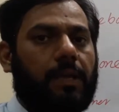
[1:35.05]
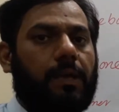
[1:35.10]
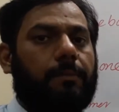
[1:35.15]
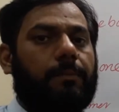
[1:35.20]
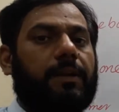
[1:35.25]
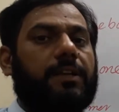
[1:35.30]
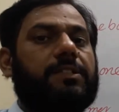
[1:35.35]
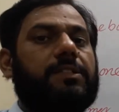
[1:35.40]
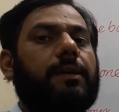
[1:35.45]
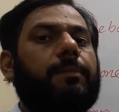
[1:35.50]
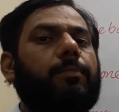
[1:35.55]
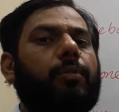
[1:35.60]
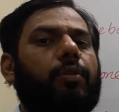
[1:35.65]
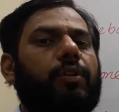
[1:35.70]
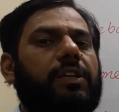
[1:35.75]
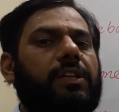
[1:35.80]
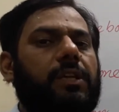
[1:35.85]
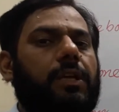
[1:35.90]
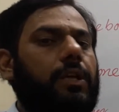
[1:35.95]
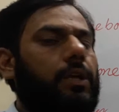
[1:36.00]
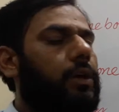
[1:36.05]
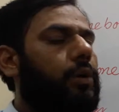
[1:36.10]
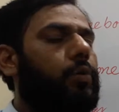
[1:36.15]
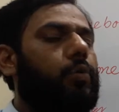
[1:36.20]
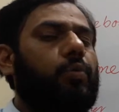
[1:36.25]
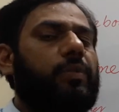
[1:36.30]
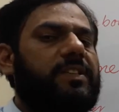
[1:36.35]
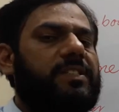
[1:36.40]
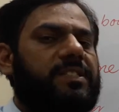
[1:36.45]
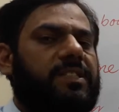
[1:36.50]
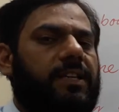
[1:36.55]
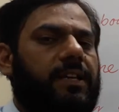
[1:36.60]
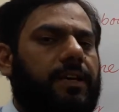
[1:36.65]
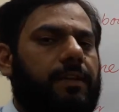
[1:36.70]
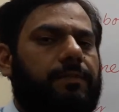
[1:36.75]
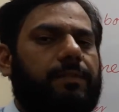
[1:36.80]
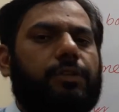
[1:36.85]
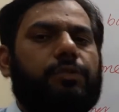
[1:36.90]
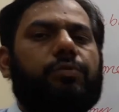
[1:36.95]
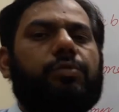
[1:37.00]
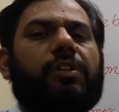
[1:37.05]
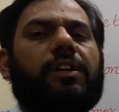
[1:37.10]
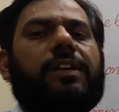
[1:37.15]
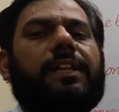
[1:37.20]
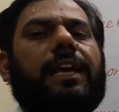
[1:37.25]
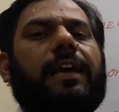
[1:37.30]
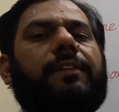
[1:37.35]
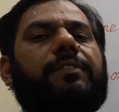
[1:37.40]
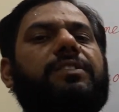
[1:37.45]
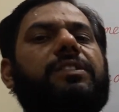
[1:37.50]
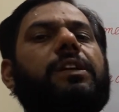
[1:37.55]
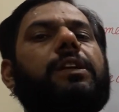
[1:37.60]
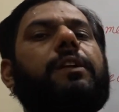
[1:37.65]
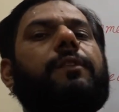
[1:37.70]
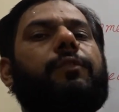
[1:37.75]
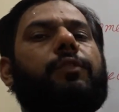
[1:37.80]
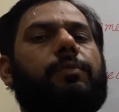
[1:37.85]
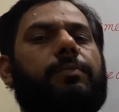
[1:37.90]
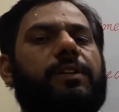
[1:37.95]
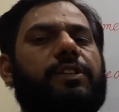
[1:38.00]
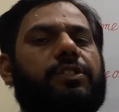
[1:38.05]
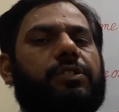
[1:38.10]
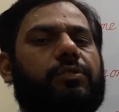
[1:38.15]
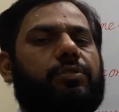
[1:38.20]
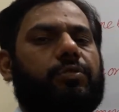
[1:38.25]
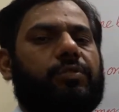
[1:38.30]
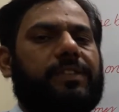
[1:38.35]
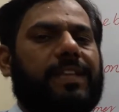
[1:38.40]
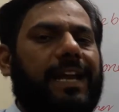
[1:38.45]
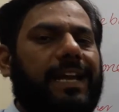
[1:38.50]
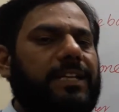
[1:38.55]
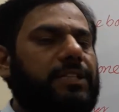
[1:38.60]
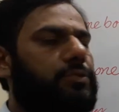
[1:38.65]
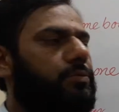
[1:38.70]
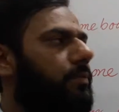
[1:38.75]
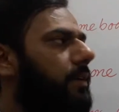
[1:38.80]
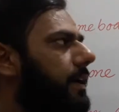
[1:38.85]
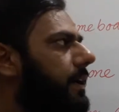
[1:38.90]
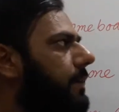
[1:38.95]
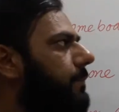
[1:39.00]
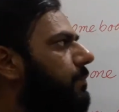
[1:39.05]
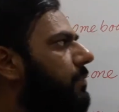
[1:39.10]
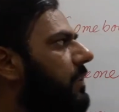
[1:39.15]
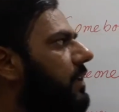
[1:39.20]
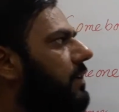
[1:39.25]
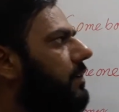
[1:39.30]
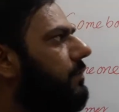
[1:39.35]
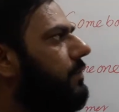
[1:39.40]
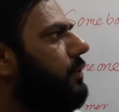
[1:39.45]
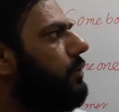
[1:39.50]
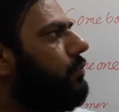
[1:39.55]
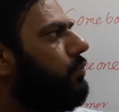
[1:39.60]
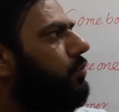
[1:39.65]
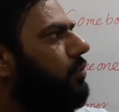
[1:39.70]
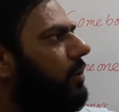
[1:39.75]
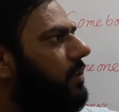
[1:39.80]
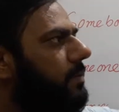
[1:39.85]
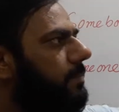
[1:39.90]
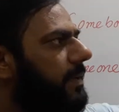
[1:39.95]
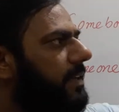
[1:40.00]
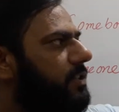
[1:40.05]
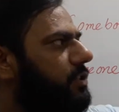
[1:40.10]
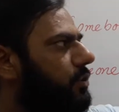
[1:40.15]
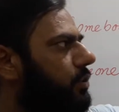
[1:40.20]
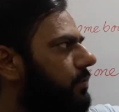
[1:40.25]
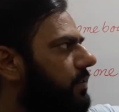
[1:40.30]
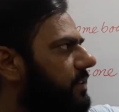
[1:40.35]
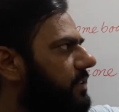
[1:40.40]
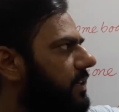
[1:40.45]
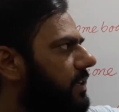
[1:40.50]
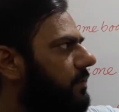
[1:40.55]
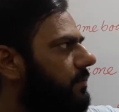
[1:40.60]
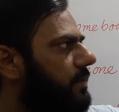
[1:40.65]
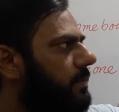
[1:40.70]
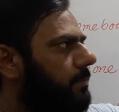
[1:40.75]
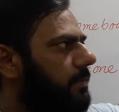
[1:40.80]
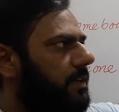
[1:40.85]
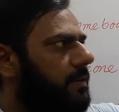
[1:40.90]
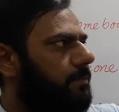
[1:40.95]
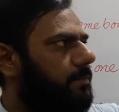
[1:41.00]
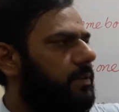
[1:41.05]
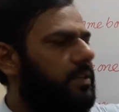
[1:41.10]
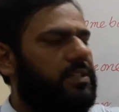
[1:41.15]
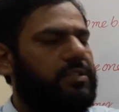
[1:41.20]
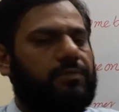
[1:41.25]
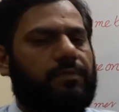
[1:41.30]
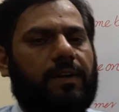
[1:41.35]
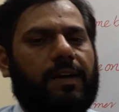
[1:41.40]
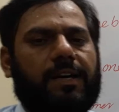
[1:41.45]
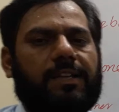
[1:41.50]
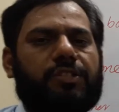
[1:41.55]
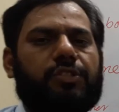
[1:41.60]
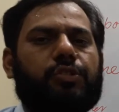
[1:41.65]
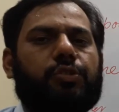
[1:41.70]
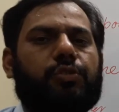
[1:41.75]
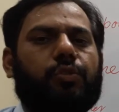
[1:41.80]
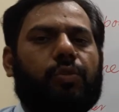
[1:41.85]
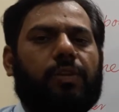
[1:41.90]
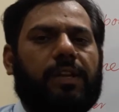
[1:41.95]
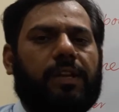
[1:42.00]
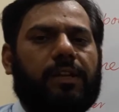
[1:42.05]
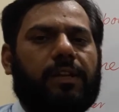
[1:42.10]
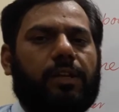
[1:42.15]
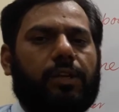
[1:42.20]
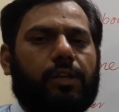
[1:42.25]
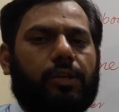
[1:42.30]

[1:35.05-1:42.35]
But somebody who is there, we do not have such information, so that's why we do not mention over there my purse was stolen.